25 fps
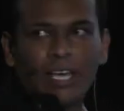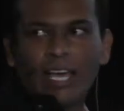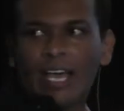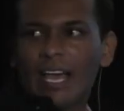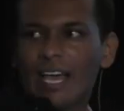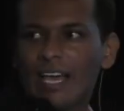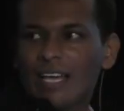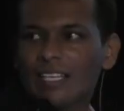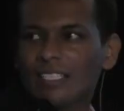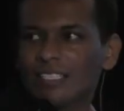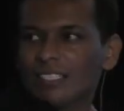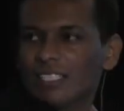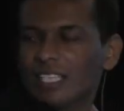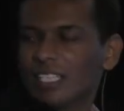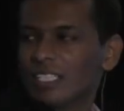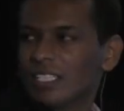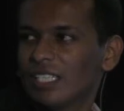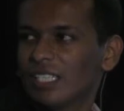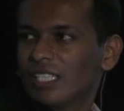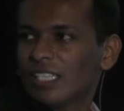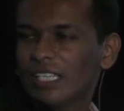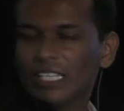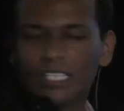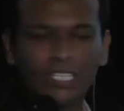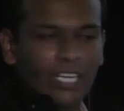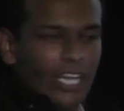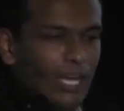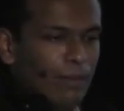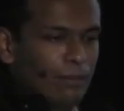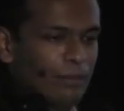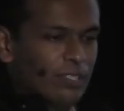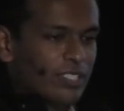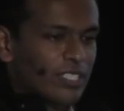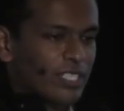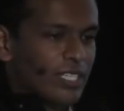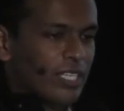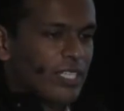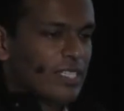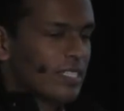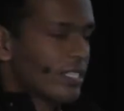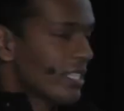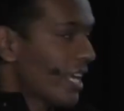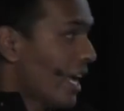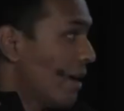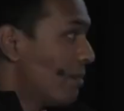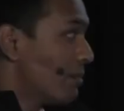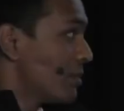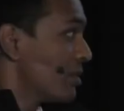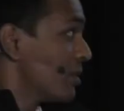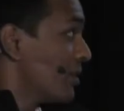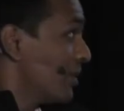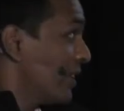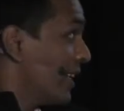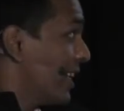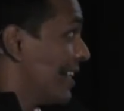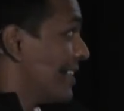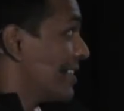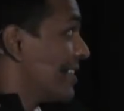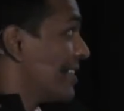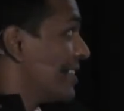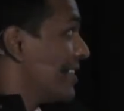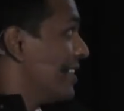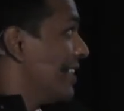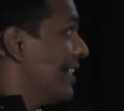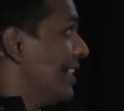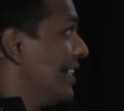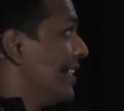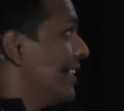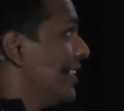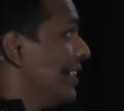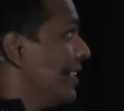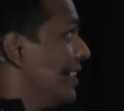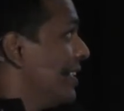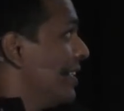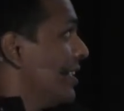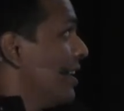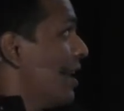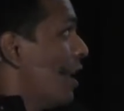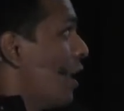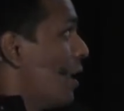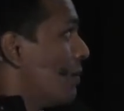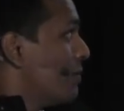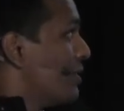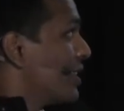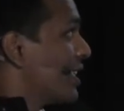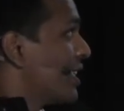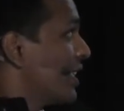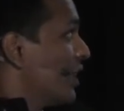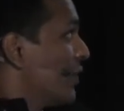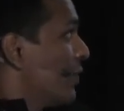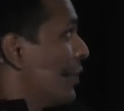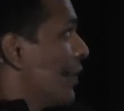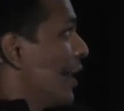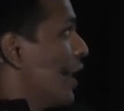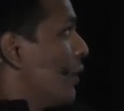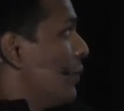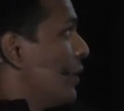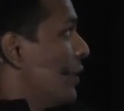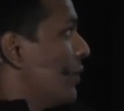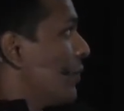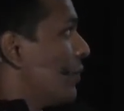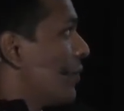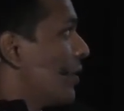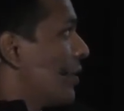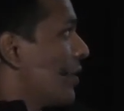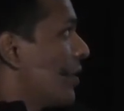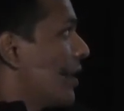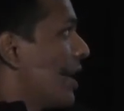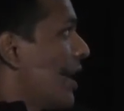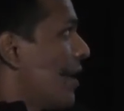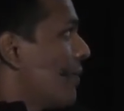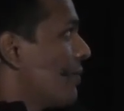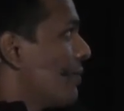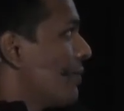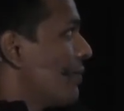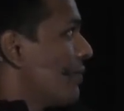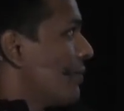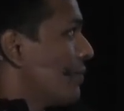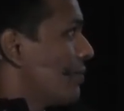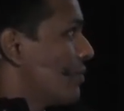And session encapsulates the object environment for graph.